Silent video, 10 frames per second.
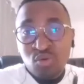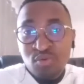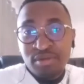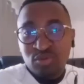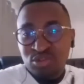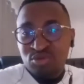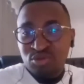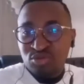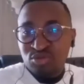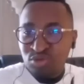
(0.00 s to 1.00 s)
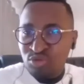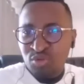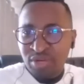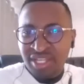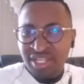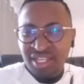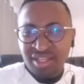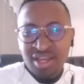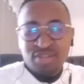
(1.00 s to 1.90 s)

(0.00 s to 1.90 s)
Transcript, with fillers: the woman who's, who's, who's not working.